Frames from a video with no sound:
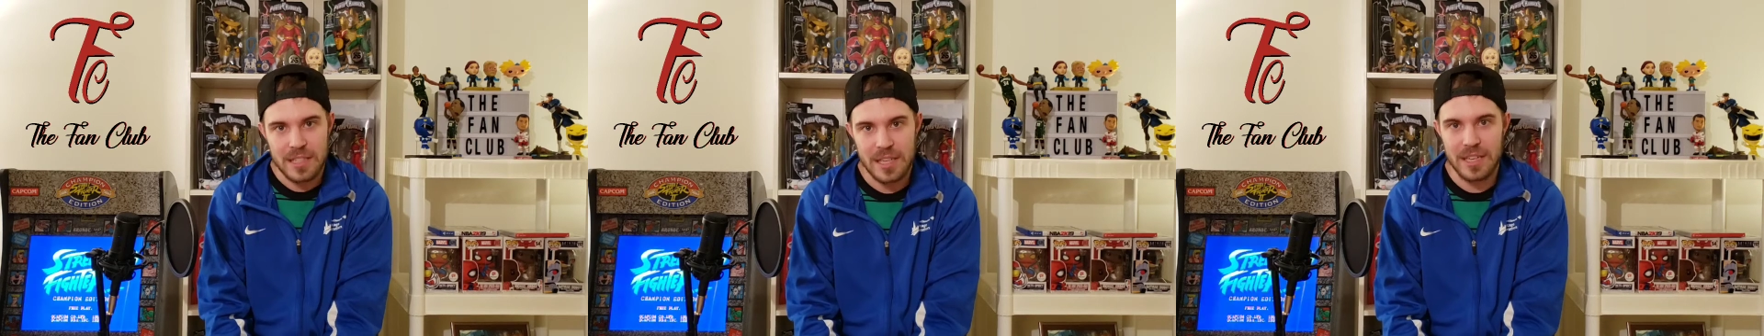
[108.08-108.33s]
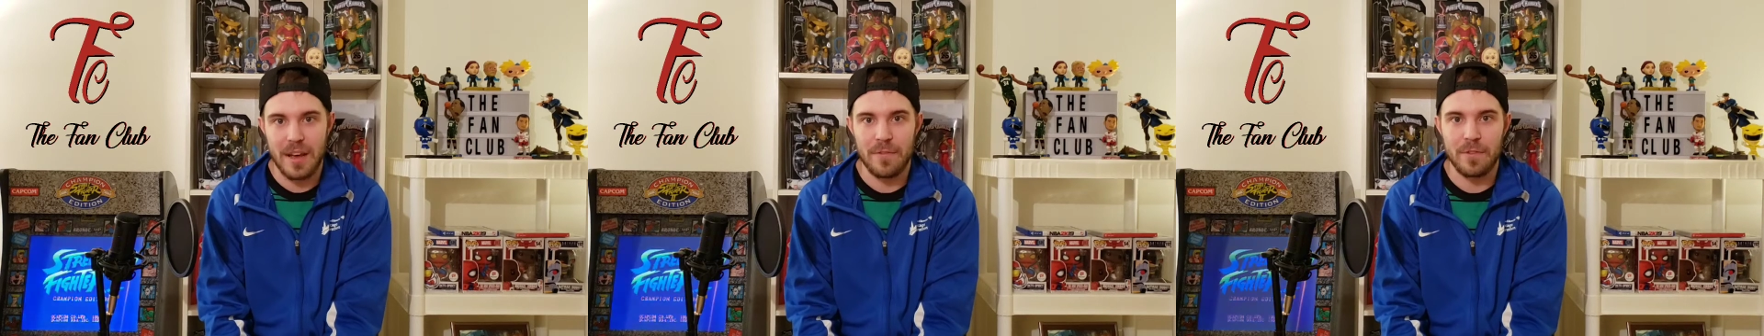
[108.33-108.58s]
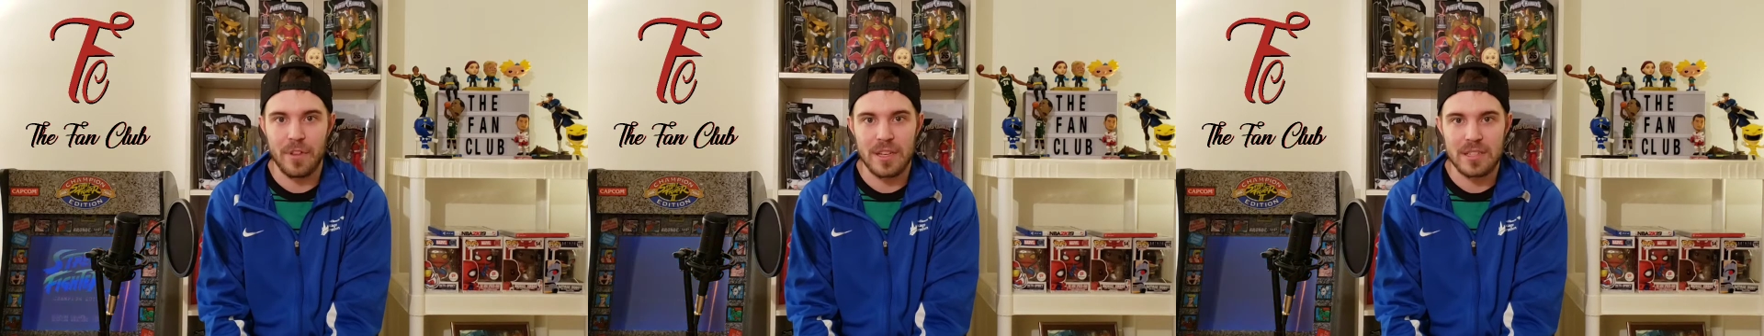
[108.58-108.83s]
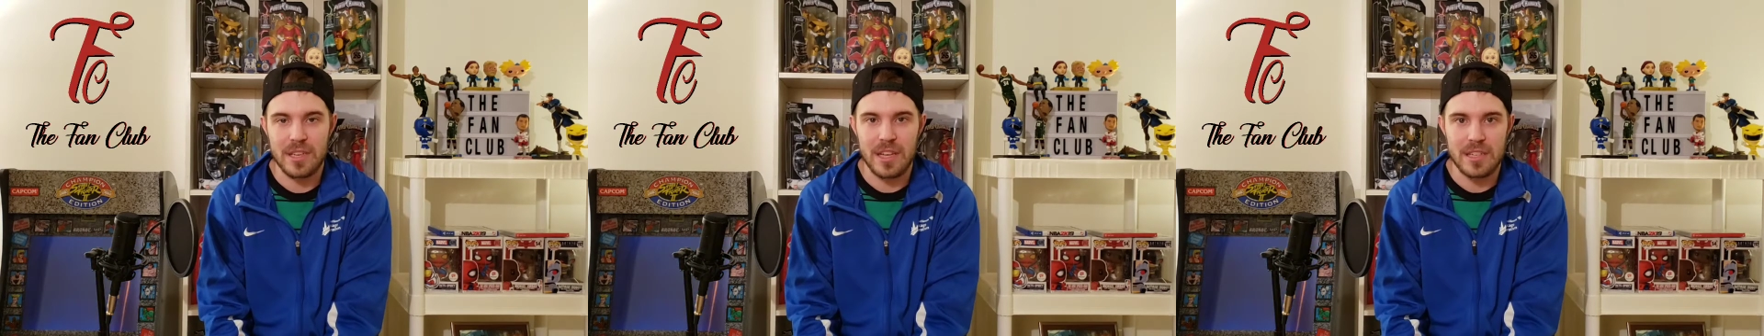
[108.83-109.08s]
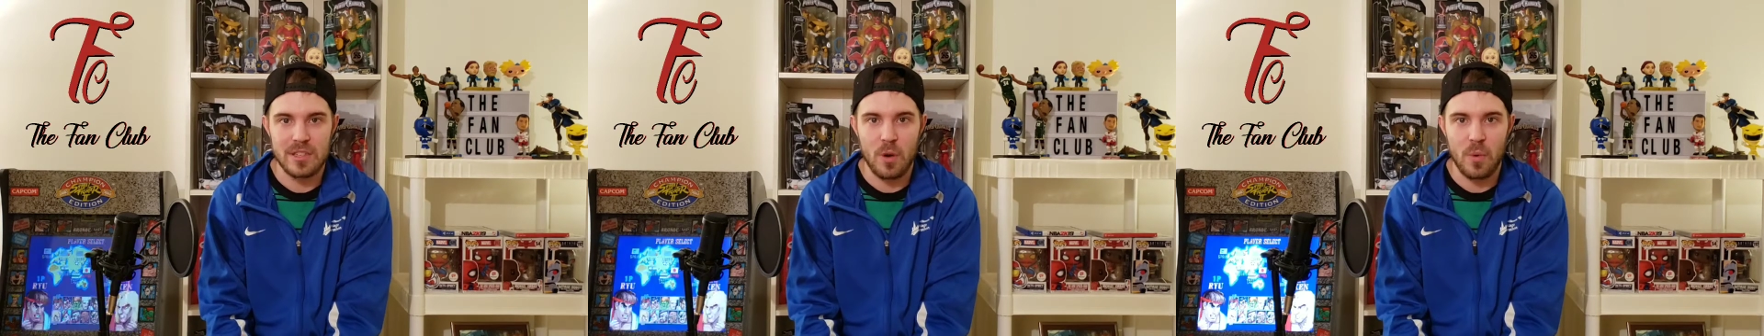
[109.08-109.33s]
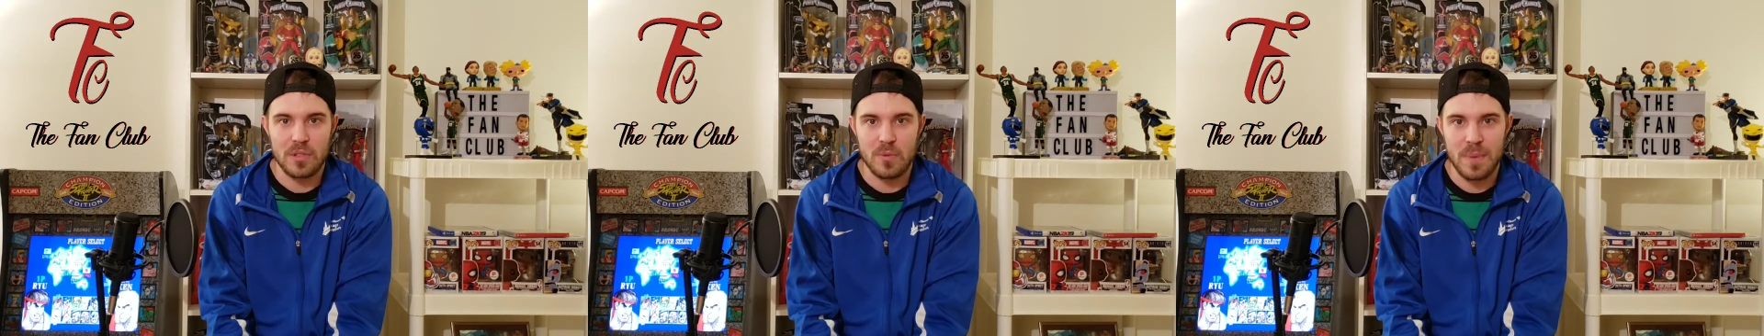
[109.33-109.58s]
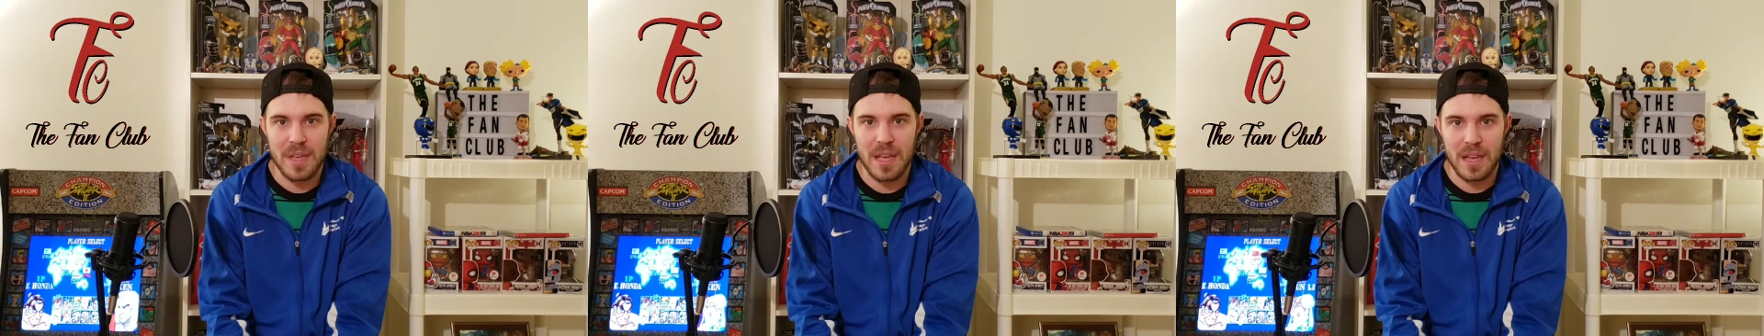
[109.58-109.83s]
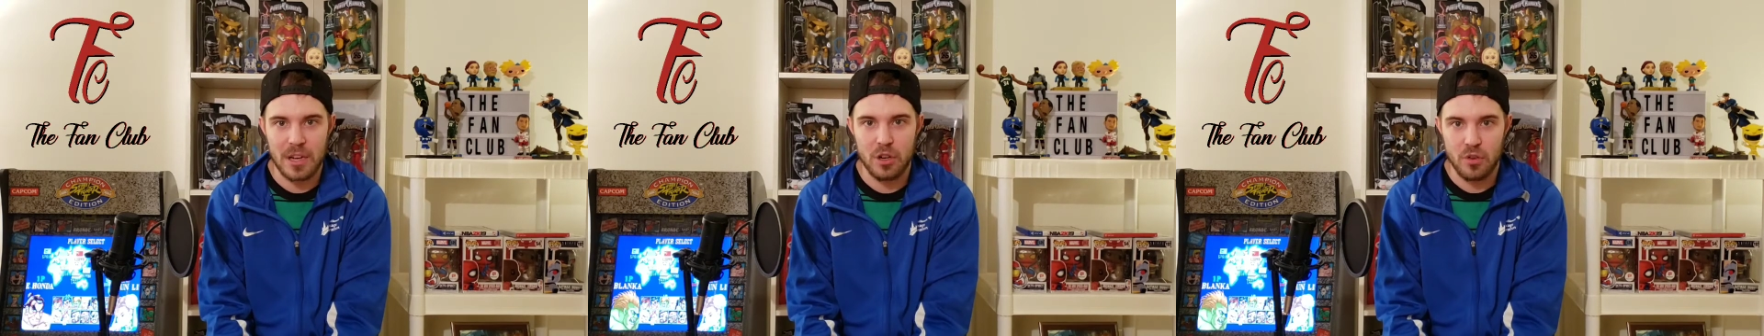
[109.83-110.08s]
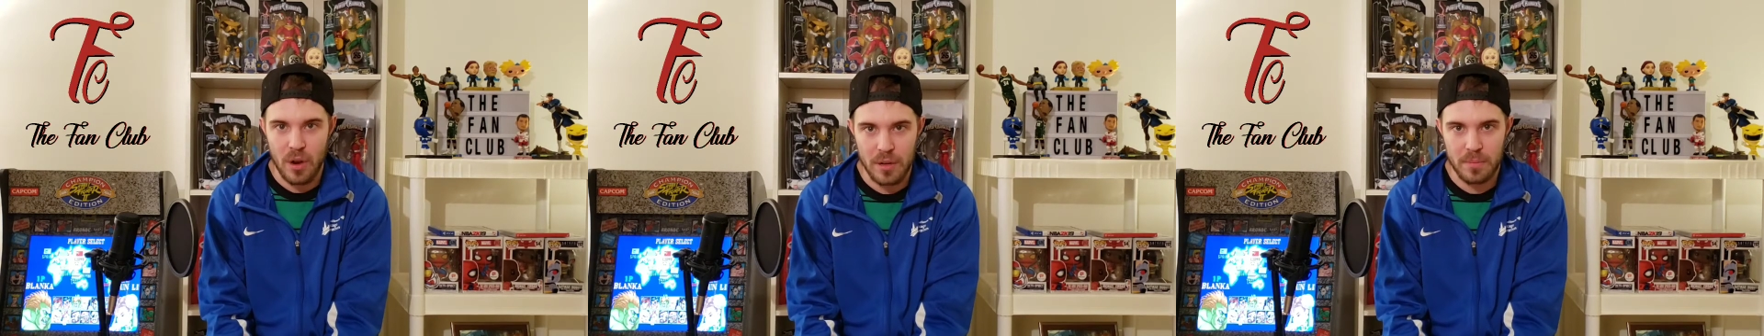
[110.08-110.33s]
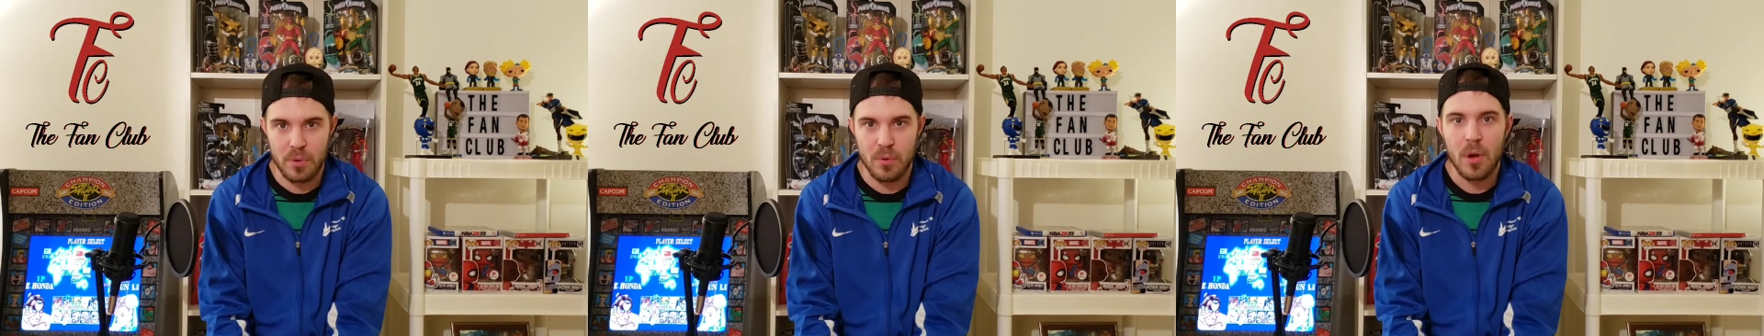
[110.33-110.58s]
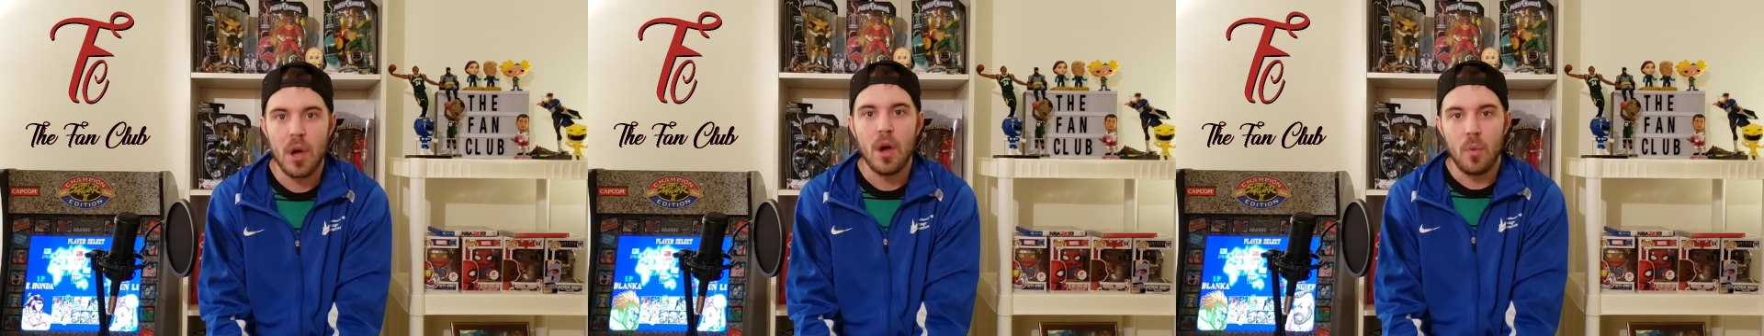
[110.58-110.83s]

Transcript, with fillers: to Netflix. It is going to be incredible.